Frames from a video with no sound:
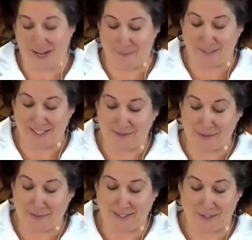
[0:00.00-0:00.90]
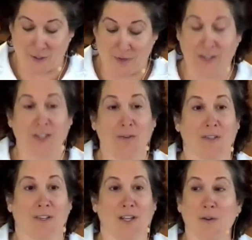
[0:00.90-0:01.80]
believe that my situation was
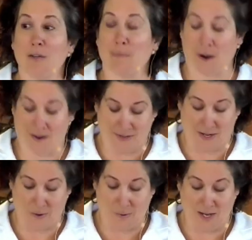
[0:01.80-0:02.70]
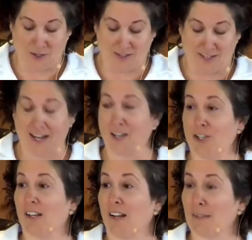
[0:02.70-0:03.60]
a huge part of the equation and I
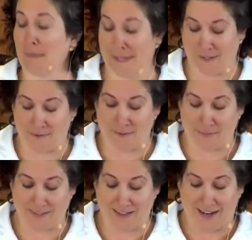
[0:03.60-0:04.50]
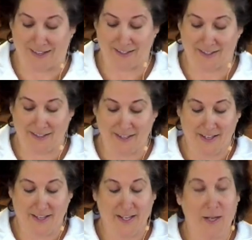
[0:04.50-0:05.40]
should cut myself some slack,
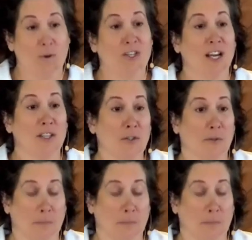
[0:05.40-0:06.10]
which I do,